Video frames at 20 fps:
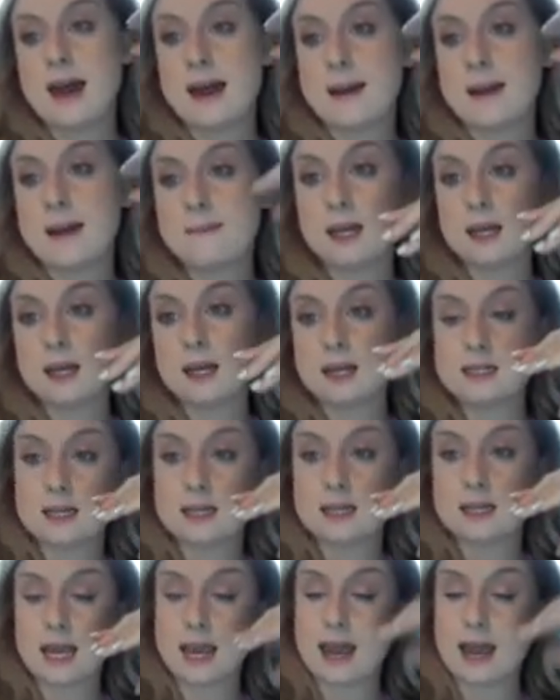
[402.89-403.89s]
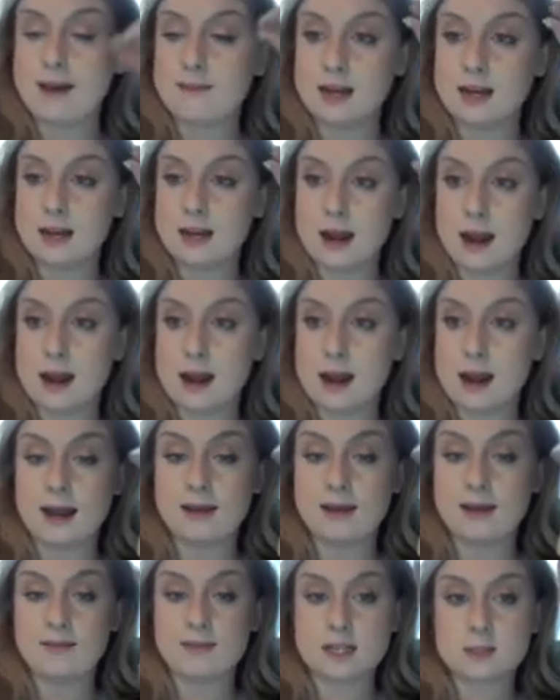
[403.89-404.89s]
That means that they have an
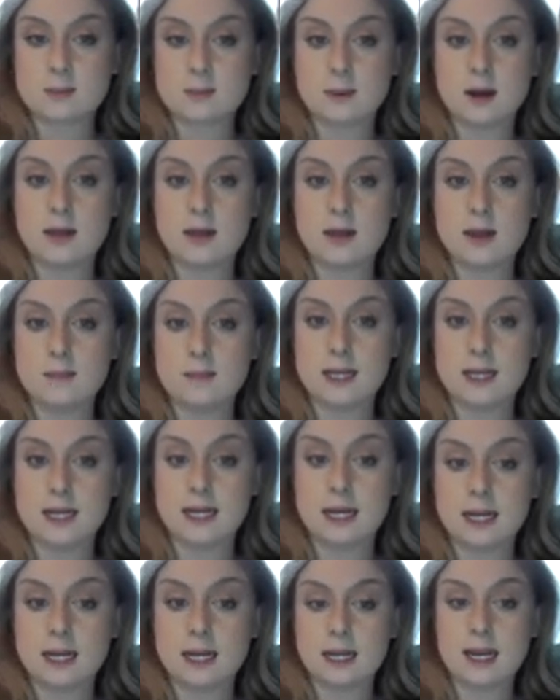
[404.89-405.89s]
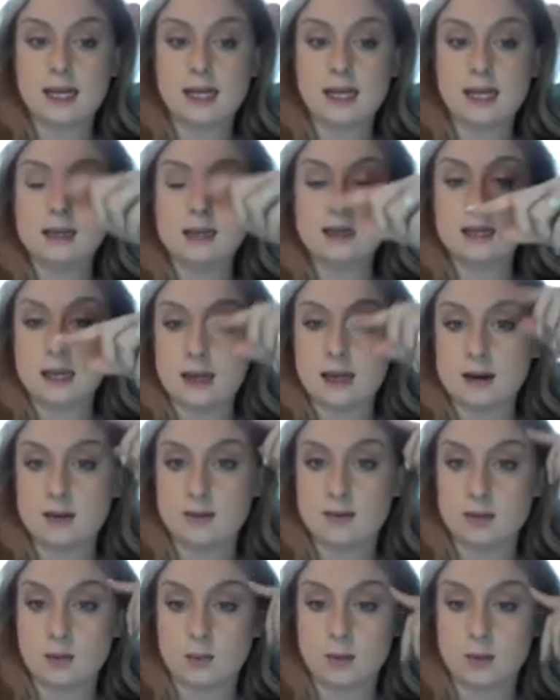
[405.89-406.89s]
affix put on the beginning and the
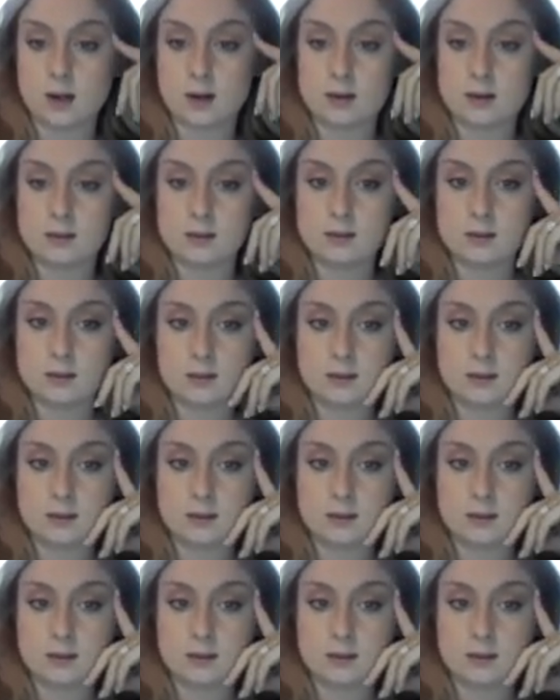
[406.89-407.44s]
end of the word.